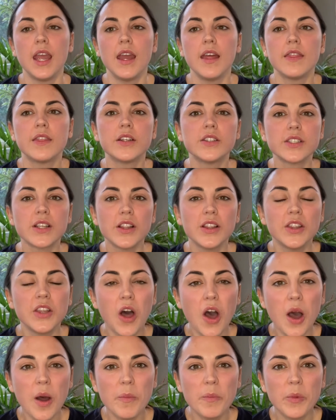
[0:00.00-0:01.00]
There's a
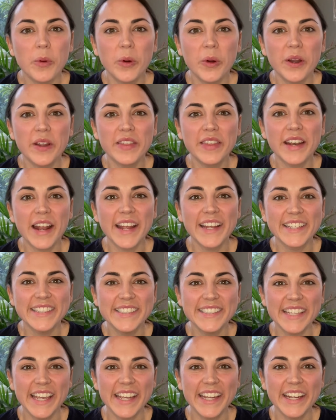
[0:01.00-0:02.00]
lot more that I can
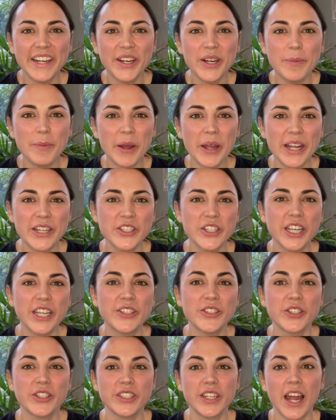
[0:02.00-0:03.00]
say here about
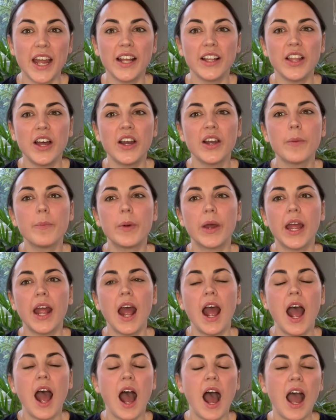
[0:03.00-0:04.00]
educational dialogue, but
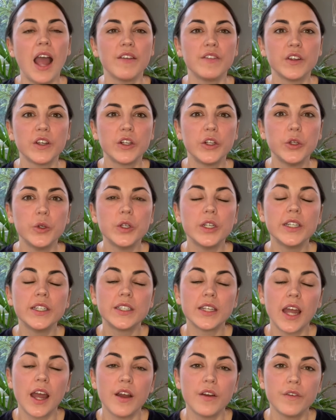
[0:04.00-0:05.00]
I've
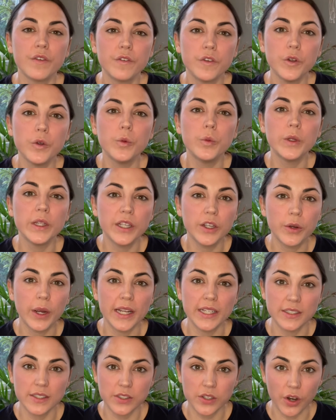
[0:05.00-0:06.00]
included a few really
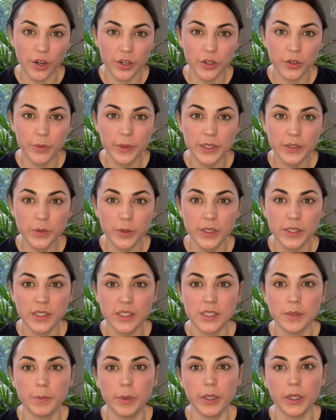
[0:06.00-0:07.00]
great starter
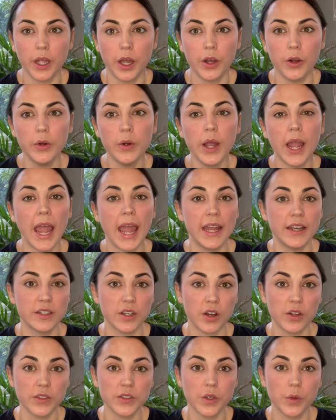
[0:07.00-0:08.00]
resources below and
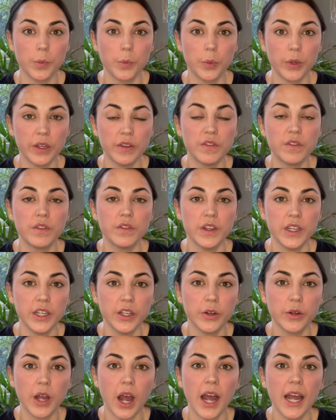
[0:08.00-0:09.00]
also brief
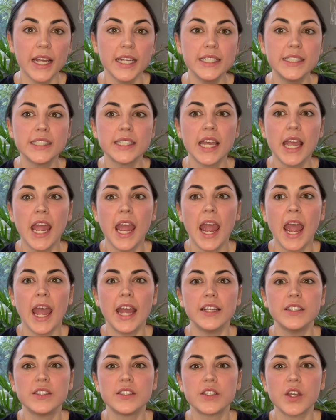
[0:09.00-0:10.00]
video guides.
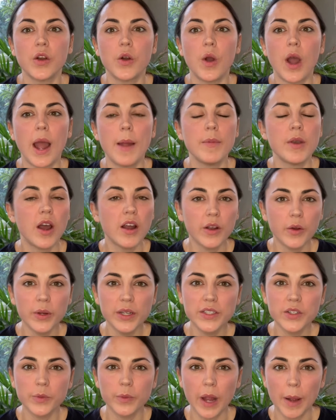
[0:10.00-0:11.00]
And so I'm not
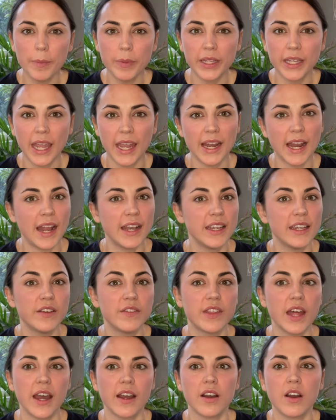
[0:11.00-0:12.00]
going to replicate any
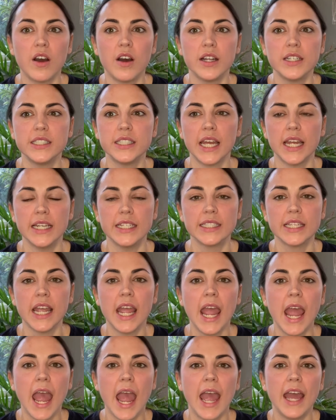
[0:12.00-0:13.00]
of that content,
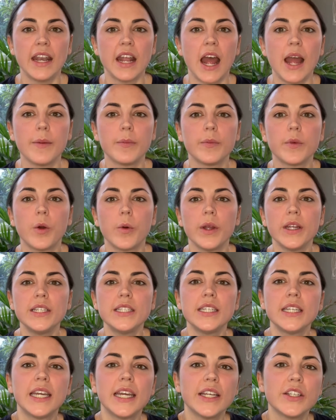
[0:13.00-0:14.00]
and I'm going
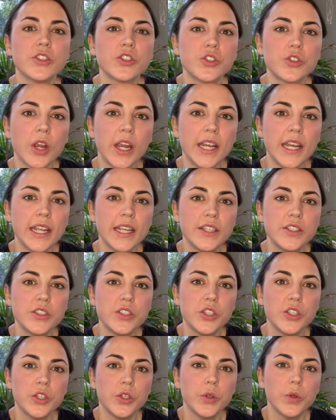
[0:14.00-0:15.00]
to get straight
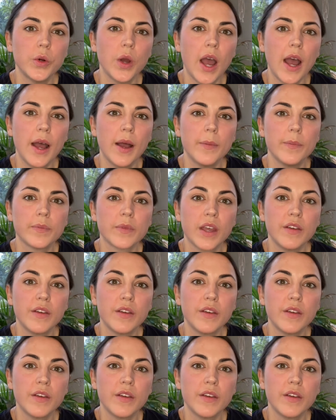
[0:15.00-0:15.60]
into a